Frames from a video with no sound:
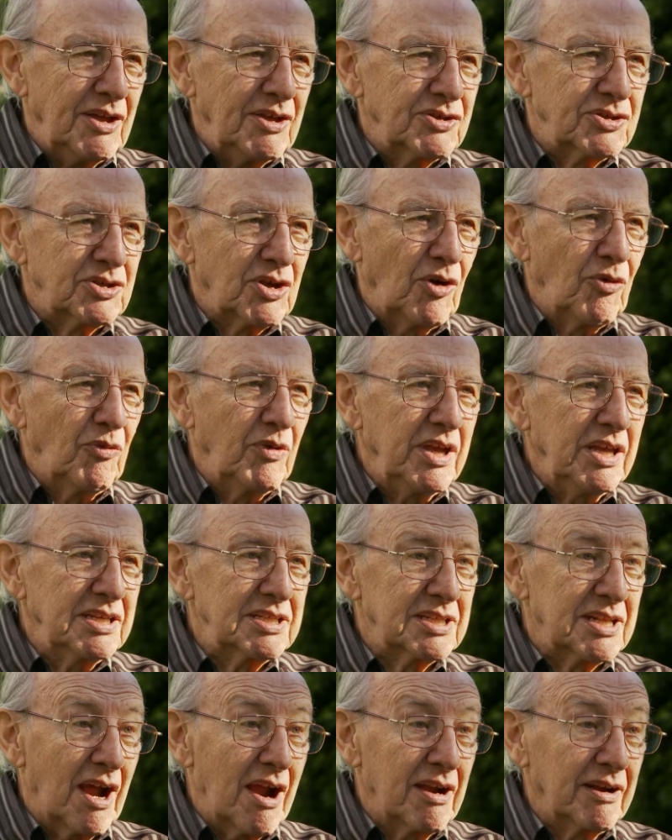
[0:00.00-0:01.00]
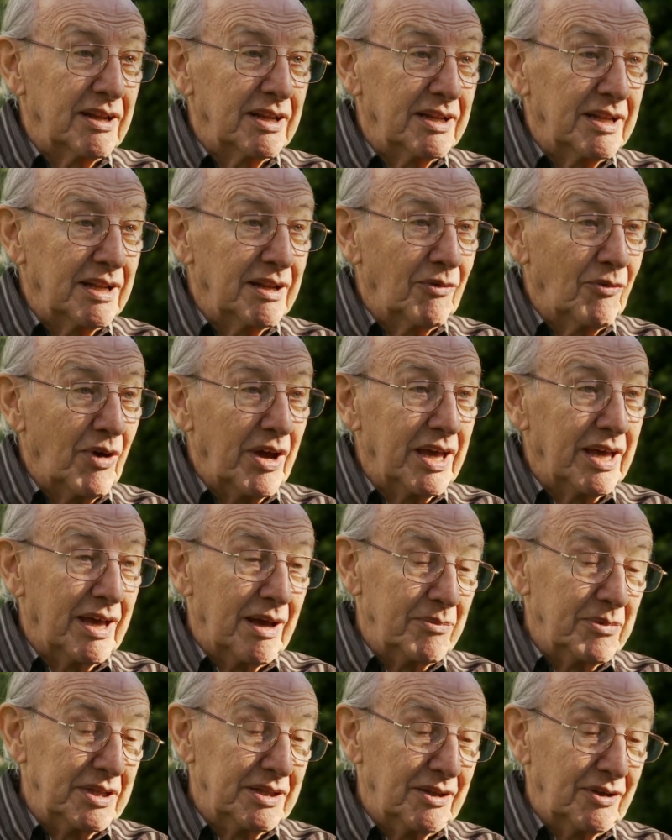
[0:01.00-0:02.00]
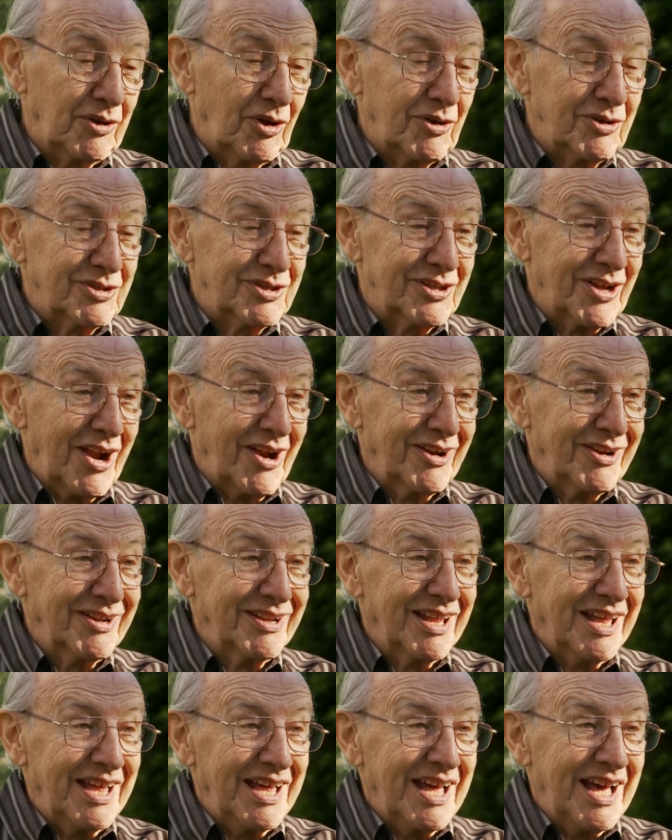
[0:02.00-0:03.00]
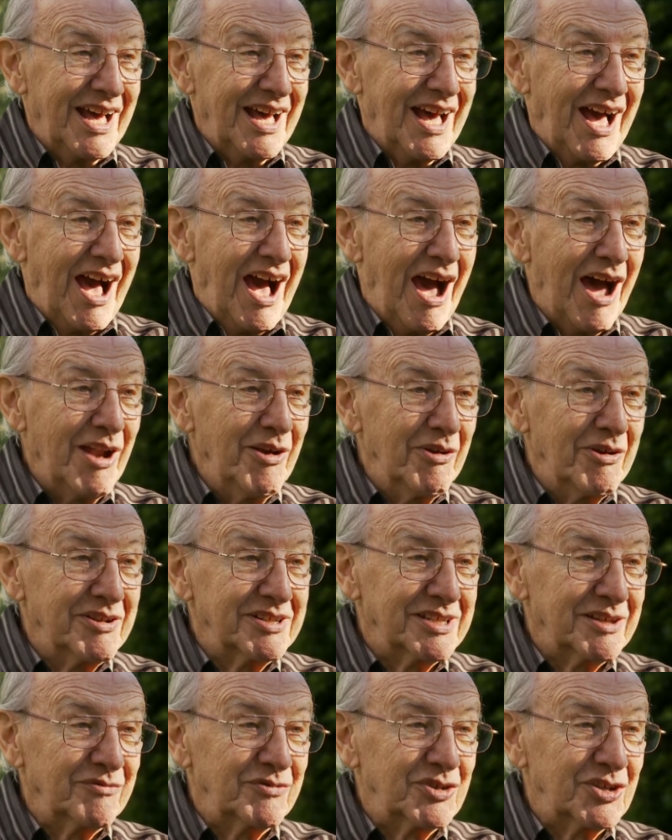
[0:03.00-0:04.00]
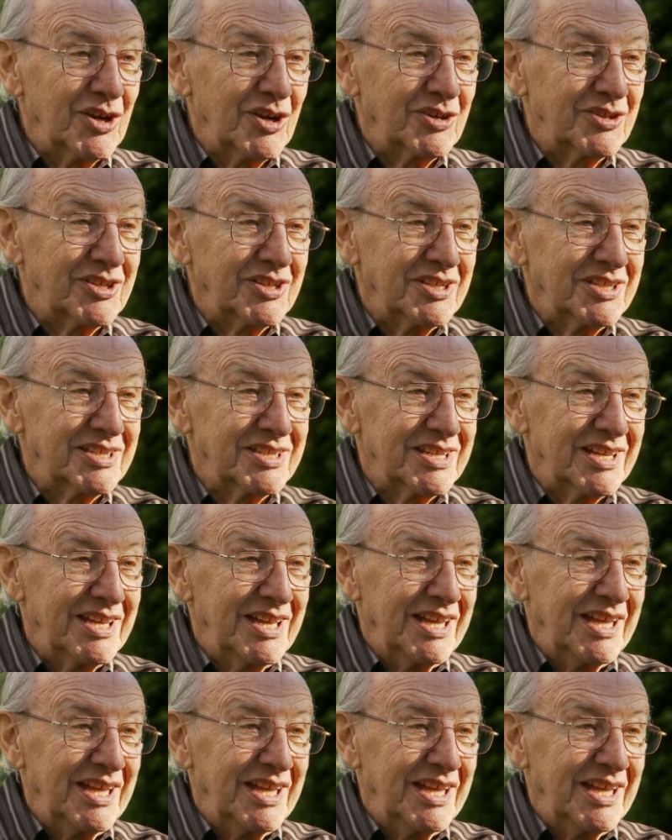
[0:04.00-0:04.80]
So we started in a way, I mean, the Lord started hundreds of churches